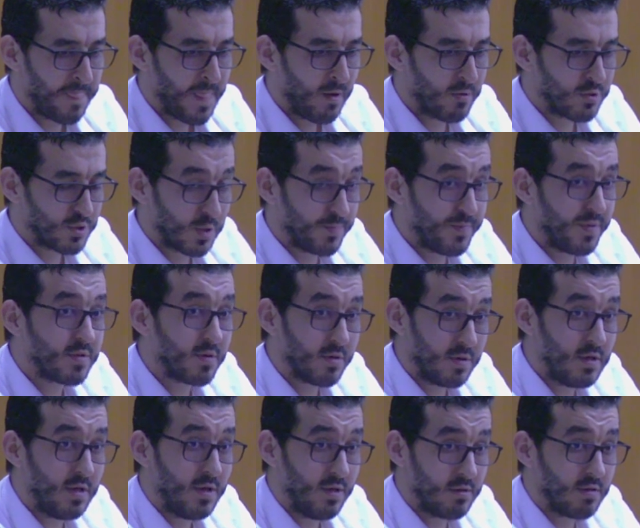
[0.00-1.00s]

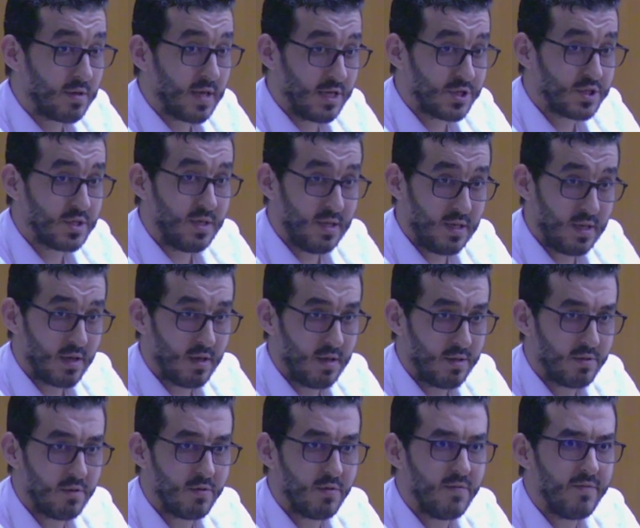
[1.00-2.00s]
entrepreneurial education here
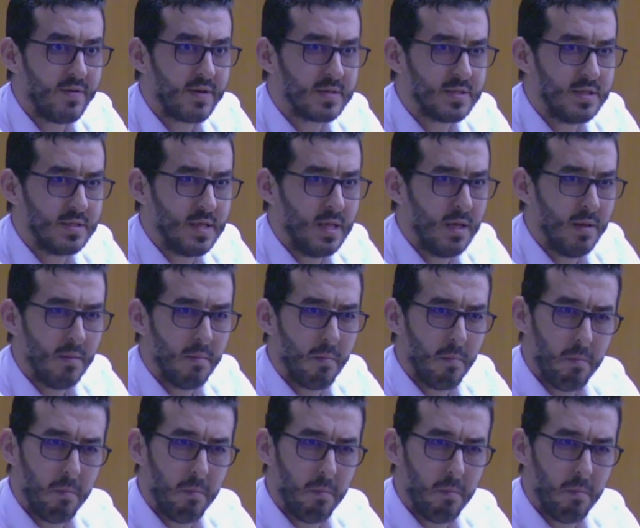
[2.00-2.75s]
in the university,